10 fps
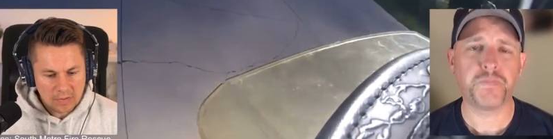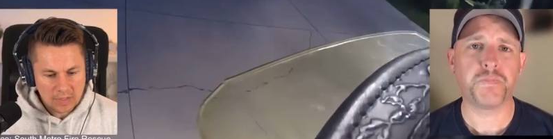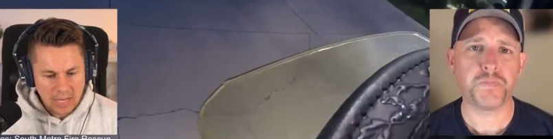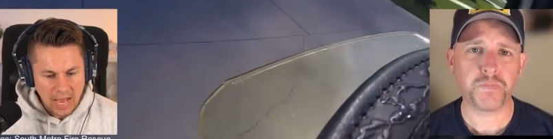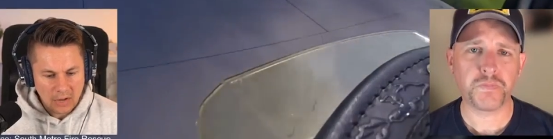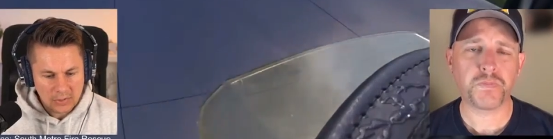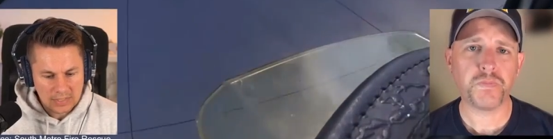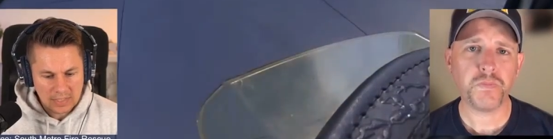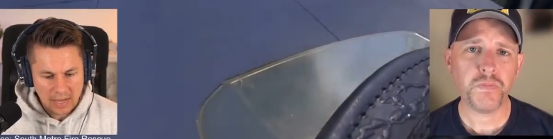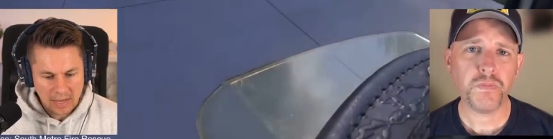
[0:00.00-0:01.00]
Speaker 1: the house
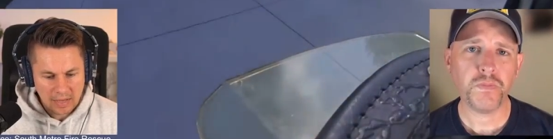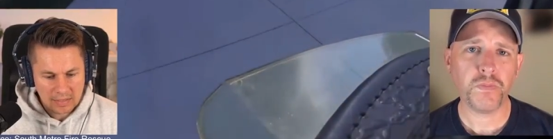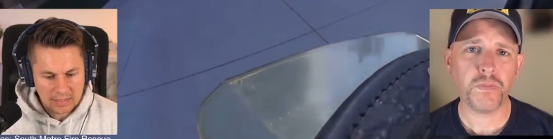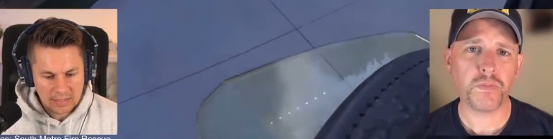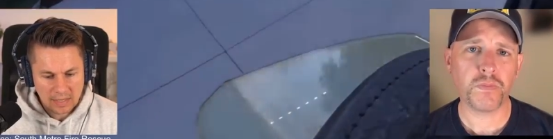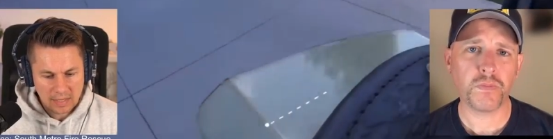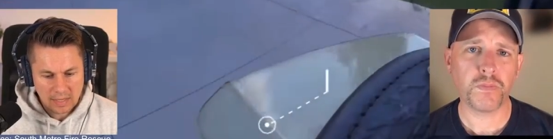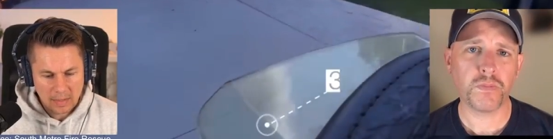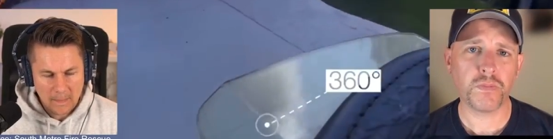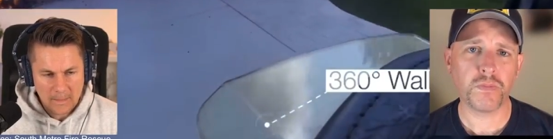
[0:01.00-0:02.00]
has
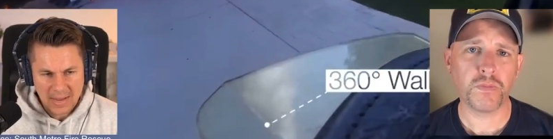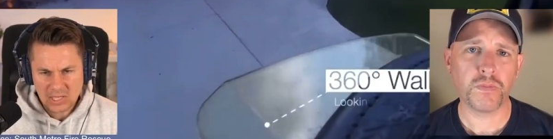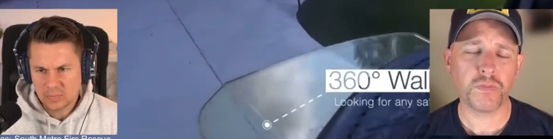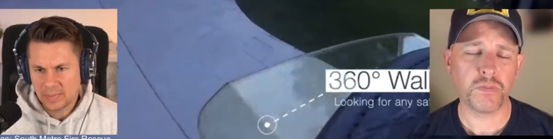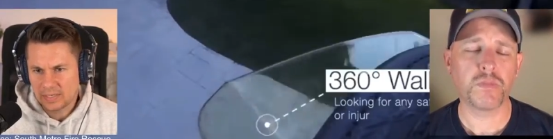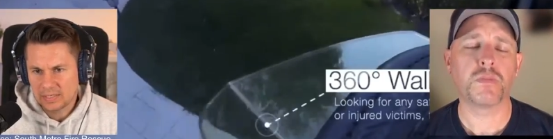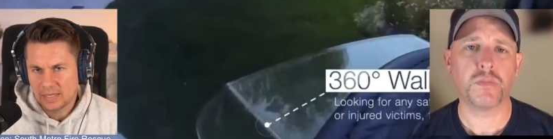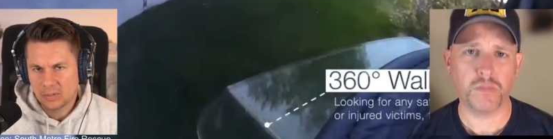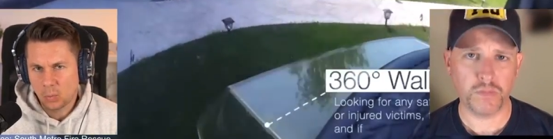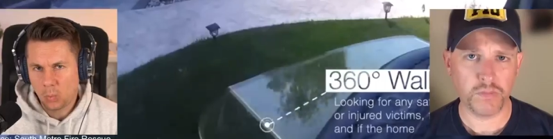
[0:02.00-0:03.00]
a basement
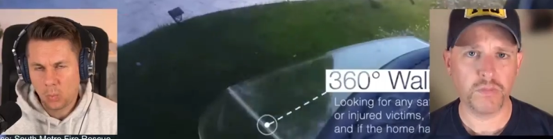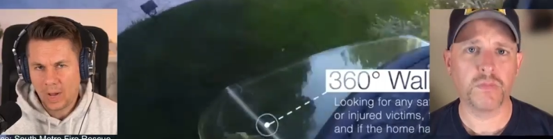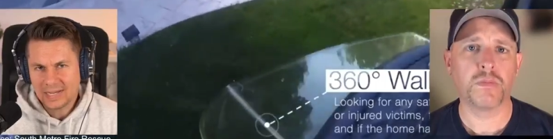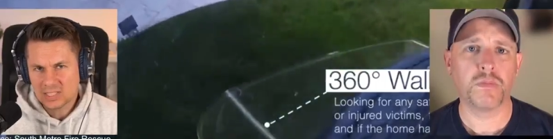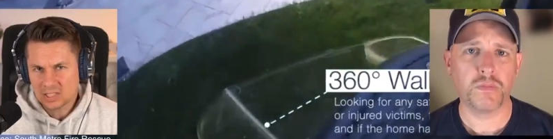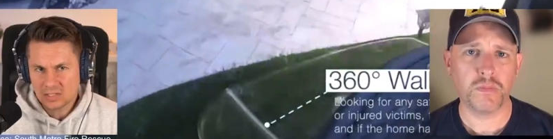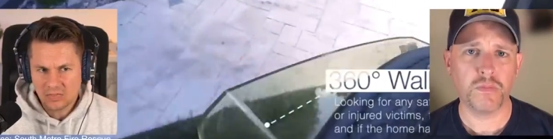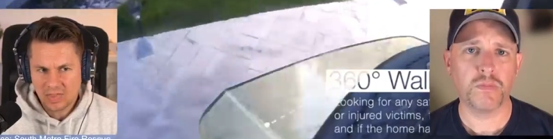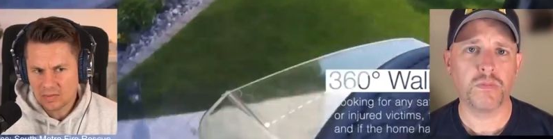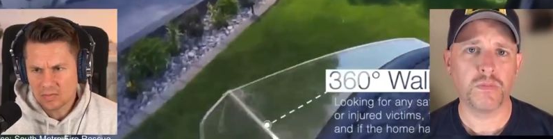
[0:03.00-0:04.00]
and why is
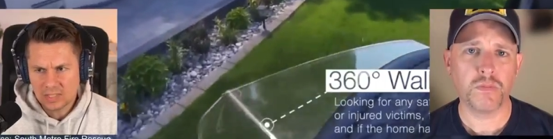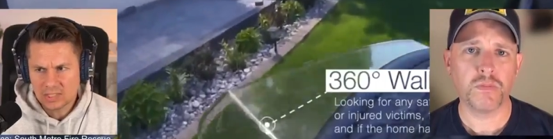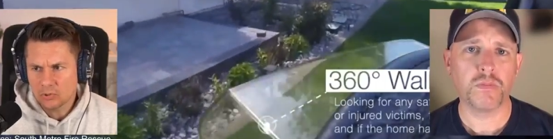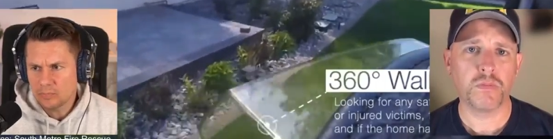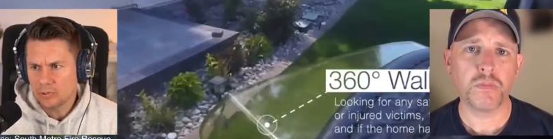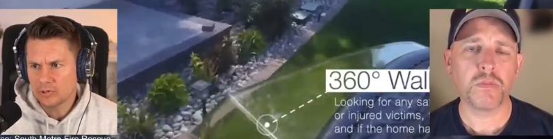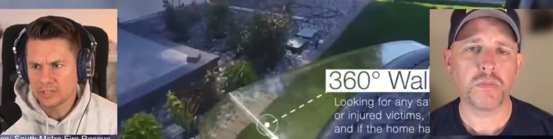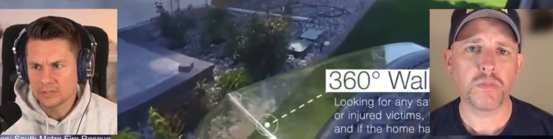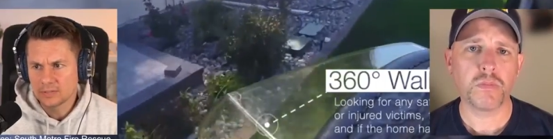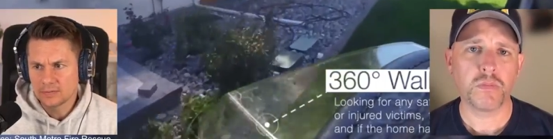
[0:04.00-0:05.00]
that so
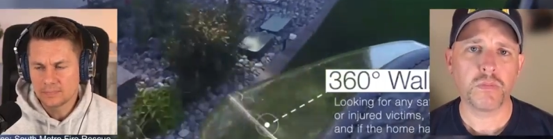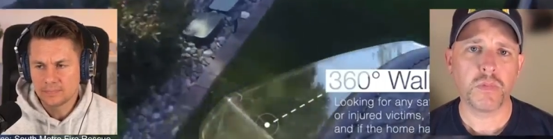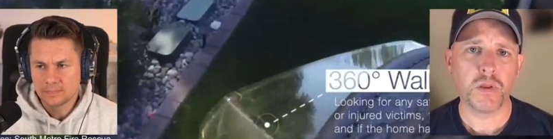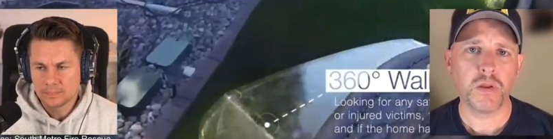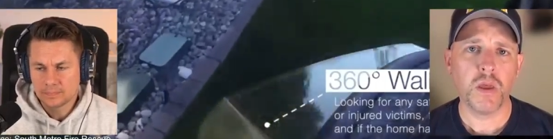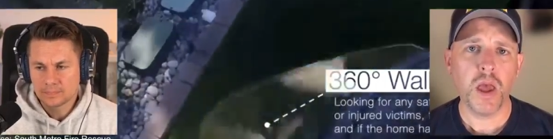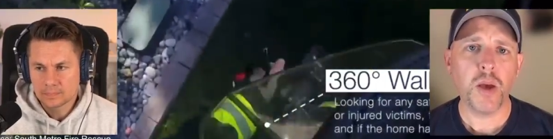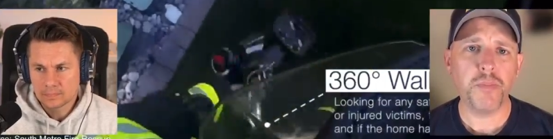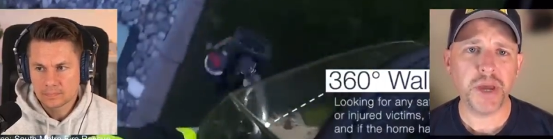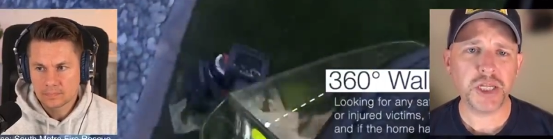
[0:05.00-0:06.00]
important
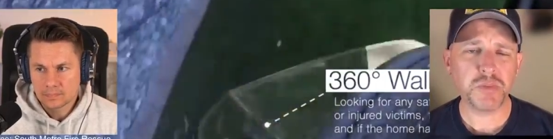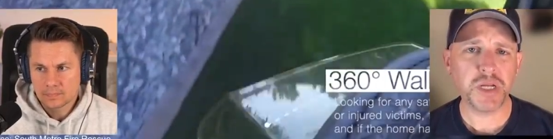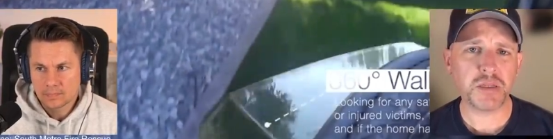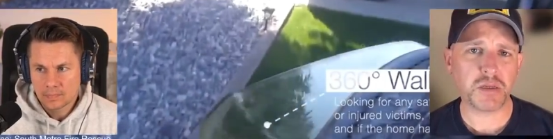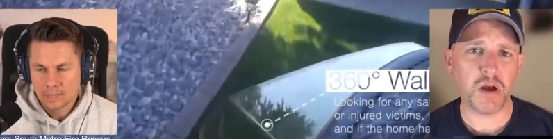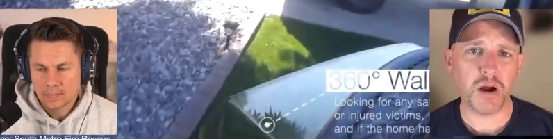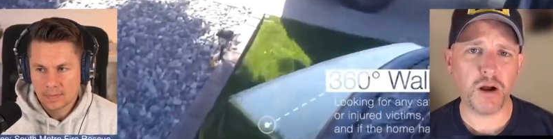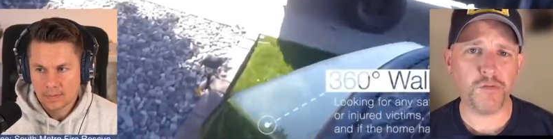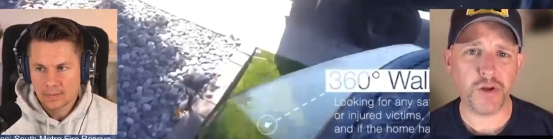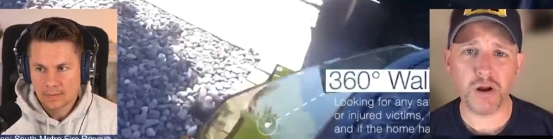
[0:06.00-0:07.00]
Speaker 2: basements
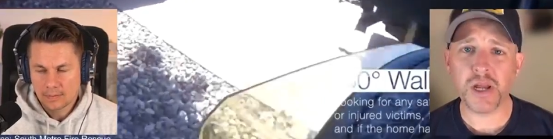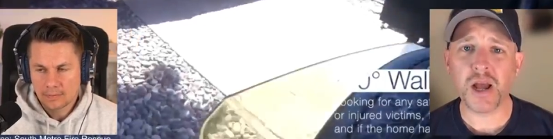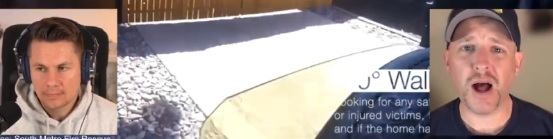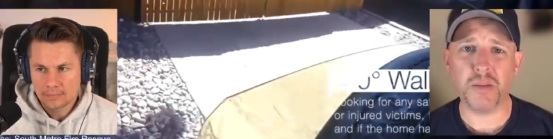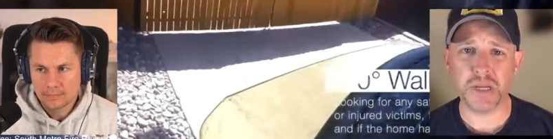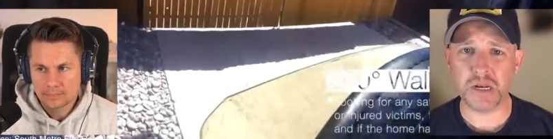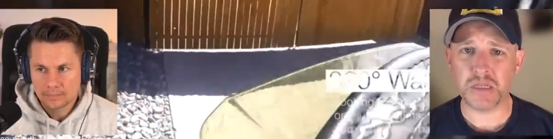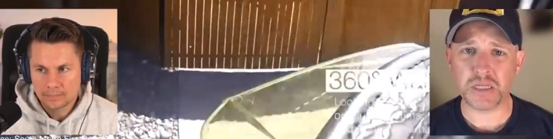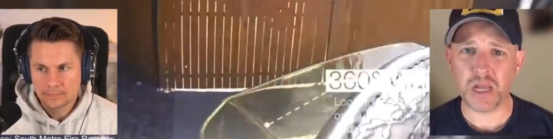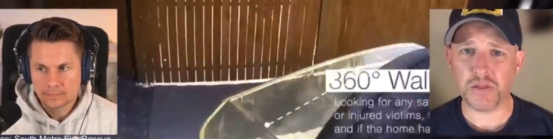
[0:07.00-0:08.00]
are very common
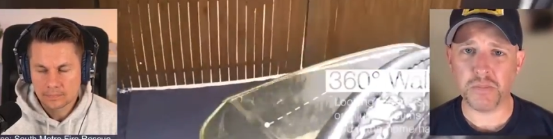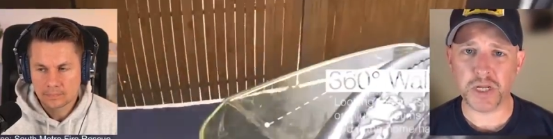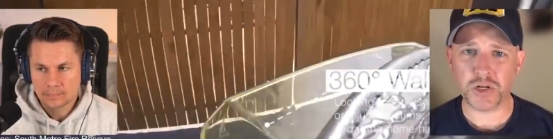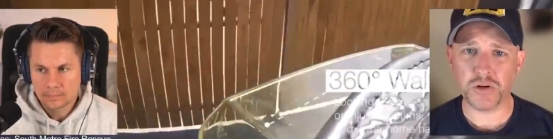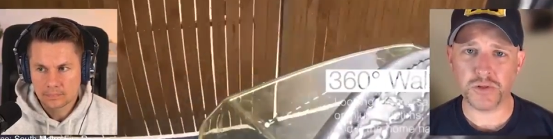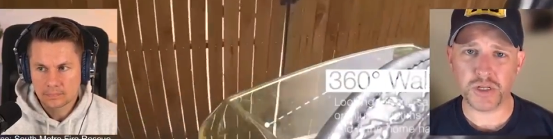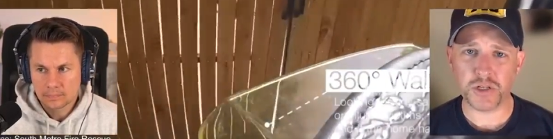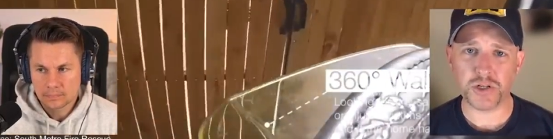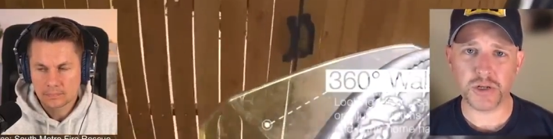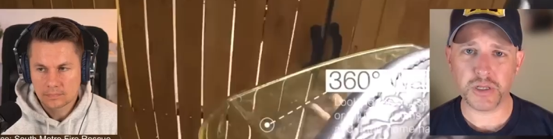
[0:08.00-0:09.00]
in south metro's
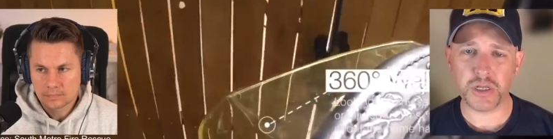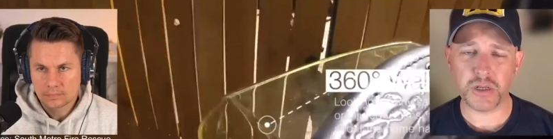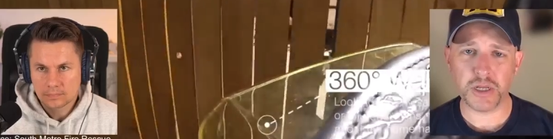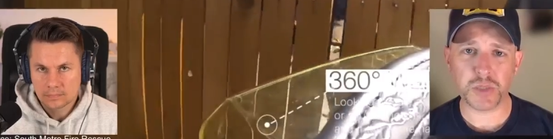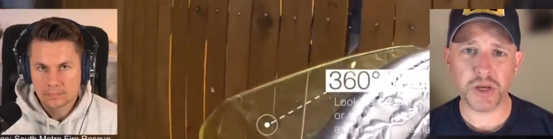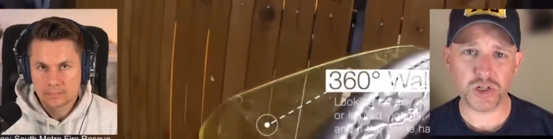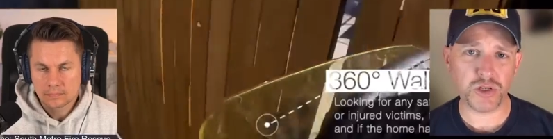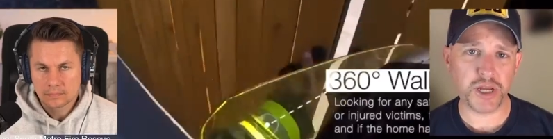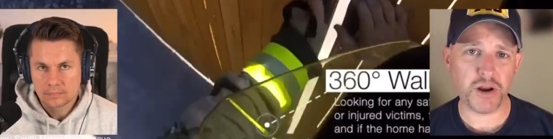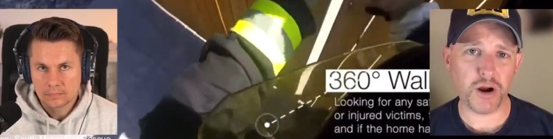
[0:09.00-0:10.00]
district
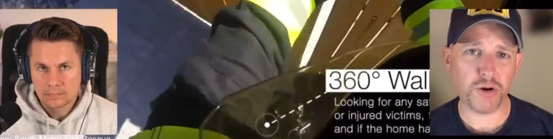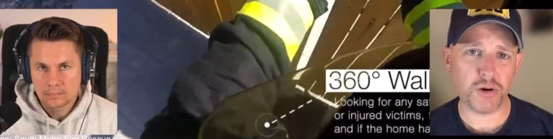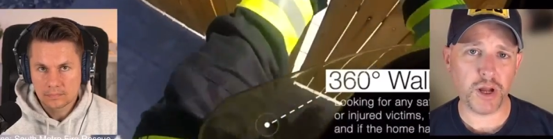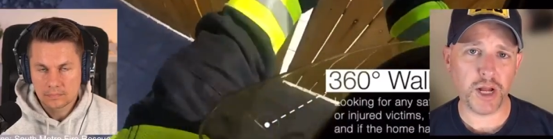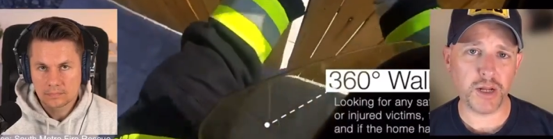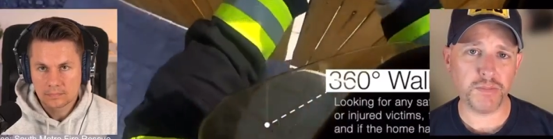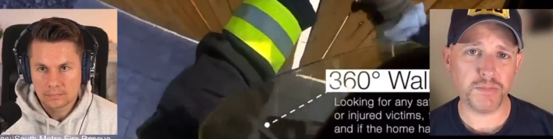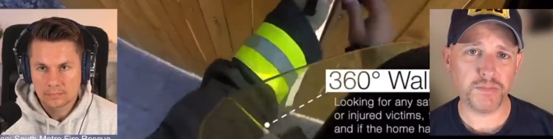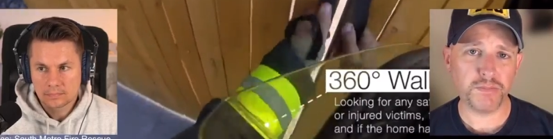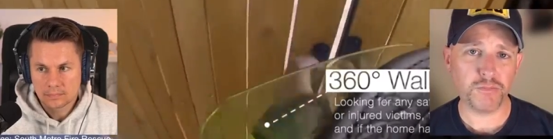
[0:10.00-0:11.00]
especially in our
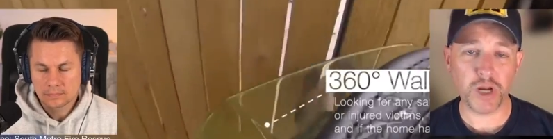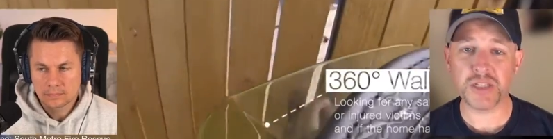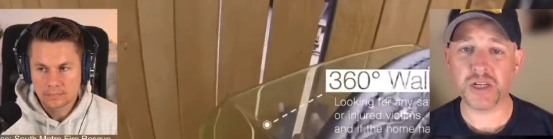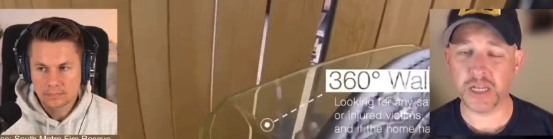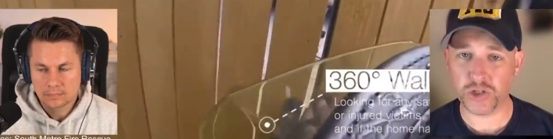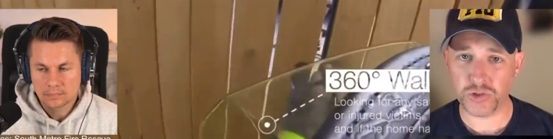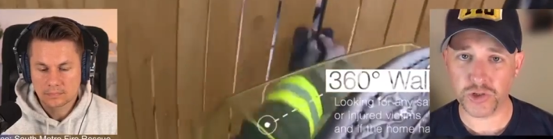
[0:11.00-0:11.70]
um, residential